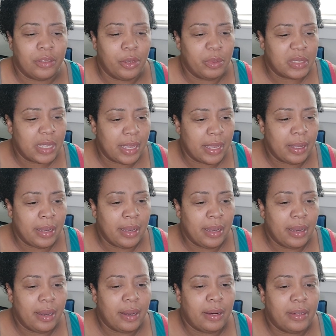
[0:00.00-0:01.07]
You know what I'm
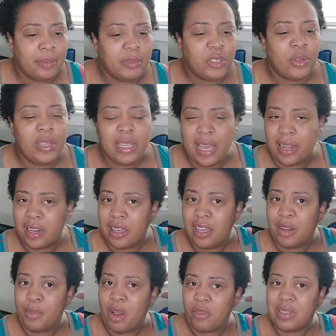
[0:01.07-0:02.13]
saying? So he kind of
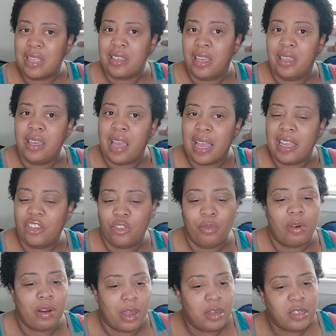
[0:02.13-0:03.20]
cut him off. He's like, yeah, I get you,
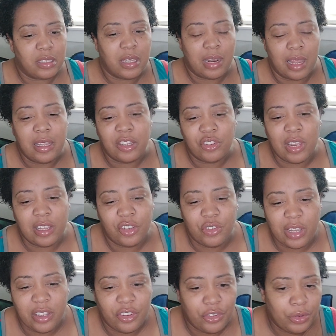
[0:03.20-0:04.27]
bro. I understand. I get
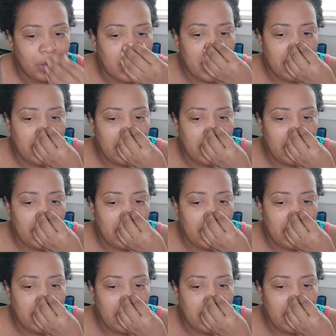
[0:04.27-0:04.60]
you.